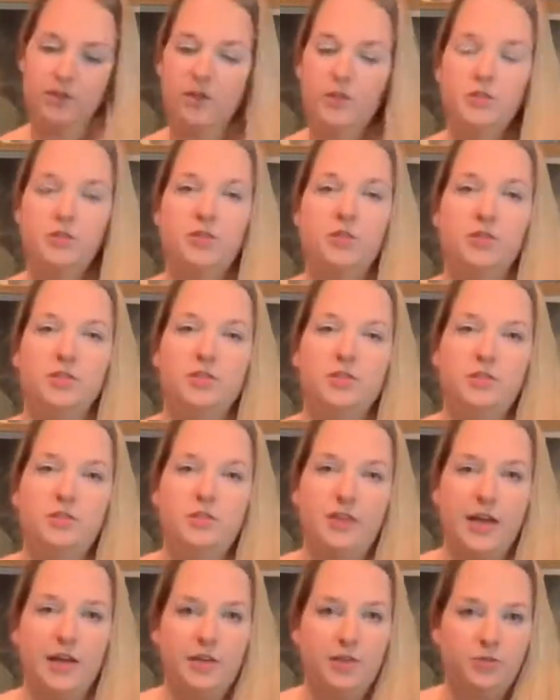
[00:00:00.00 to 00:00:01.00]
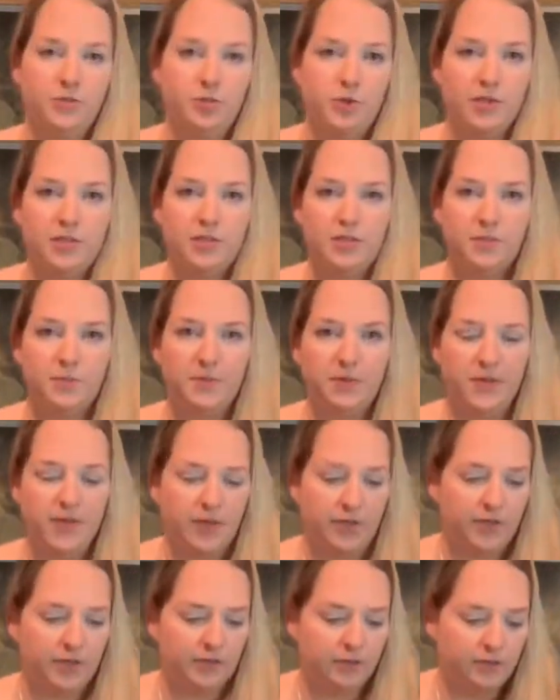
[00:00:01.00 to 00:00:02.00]
So this is how you
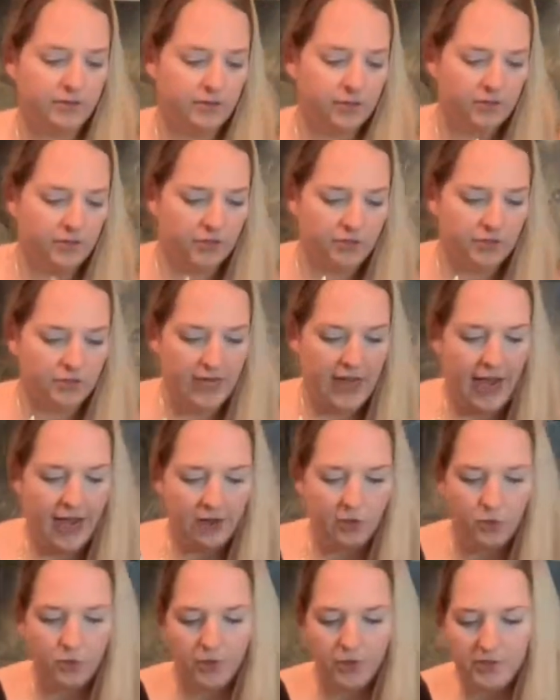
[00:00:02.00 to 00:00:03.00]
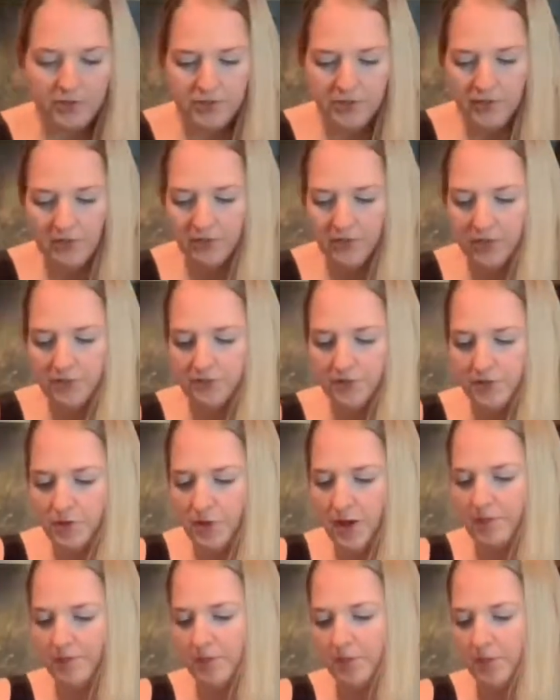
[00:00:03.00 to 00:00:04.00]
transplant your staghorns, even if you
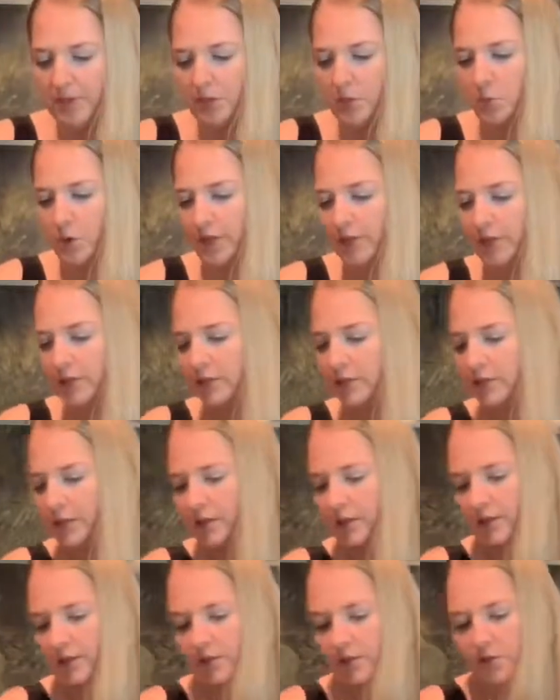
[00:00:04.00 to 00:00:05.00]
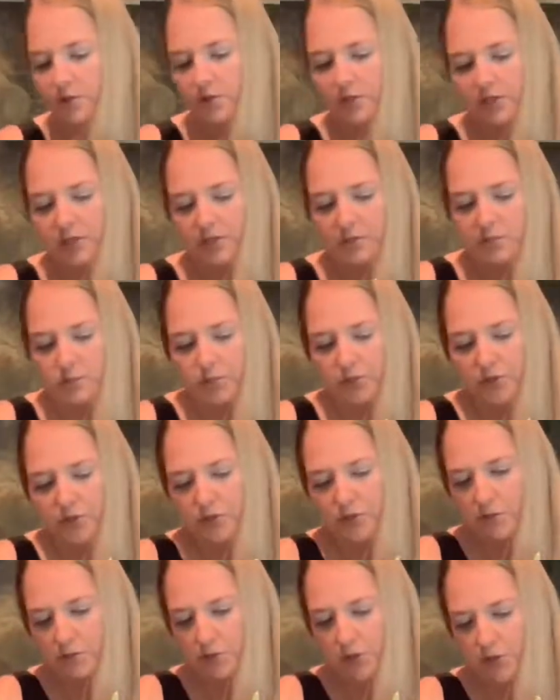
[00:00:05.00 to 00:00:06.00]
have a big one. You can put
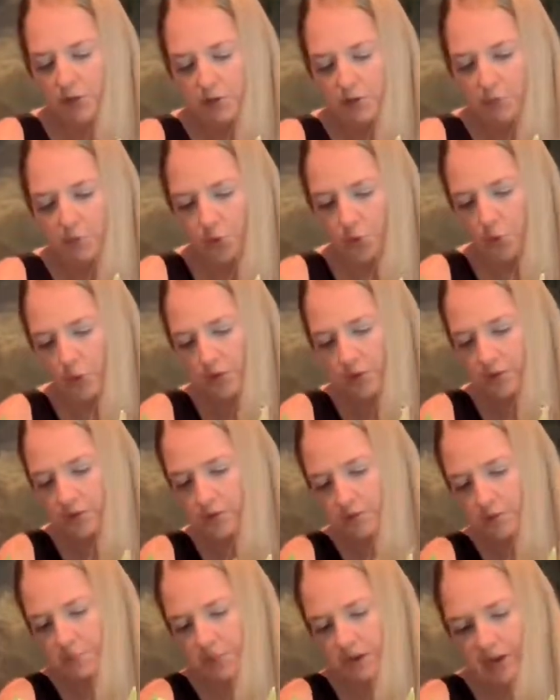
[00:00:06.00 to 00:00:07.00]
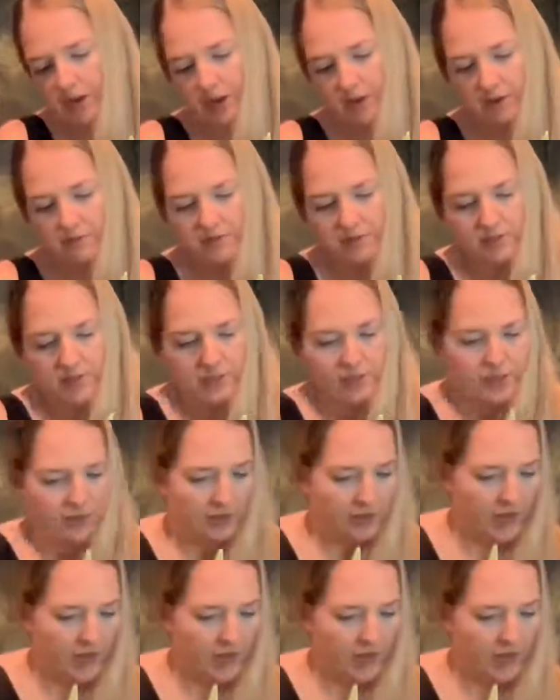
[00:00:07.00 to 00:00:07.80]
them on boards, but I've seen a